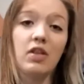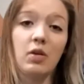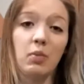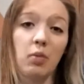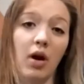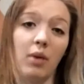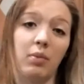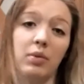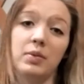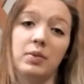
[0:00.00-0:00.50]

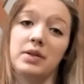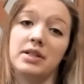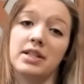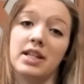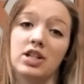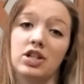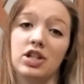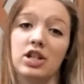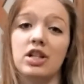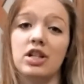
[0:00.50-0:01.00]
the proper
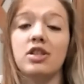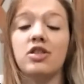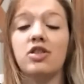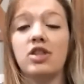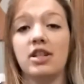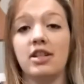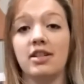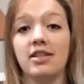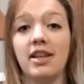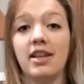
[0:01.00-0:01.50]
position
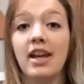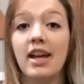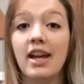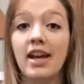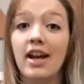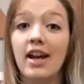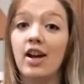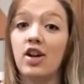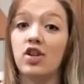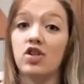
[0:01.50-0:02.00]
she's
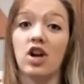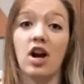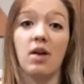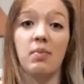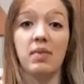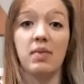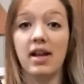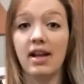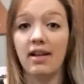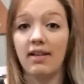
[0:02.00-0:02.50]

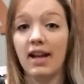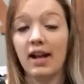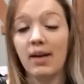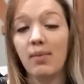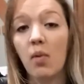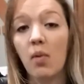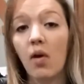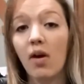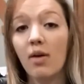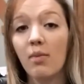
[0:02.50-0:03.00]
dropping
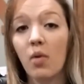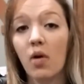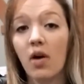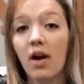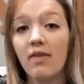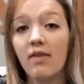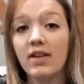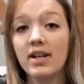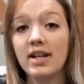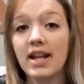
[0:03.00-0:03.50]
like more and
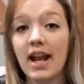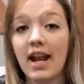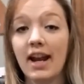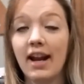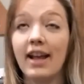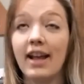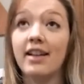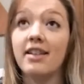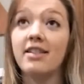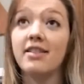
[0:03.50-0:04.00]
more every
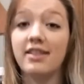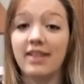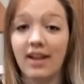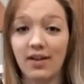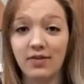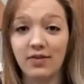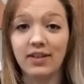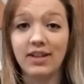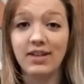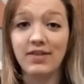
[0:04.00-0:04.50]
day and i can
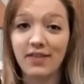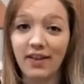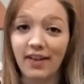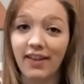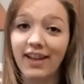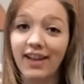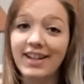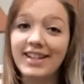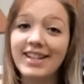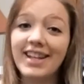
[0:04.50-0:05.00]
definitely
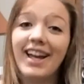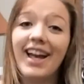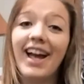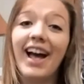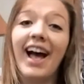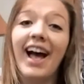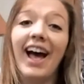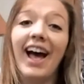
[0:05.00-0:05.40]
feel it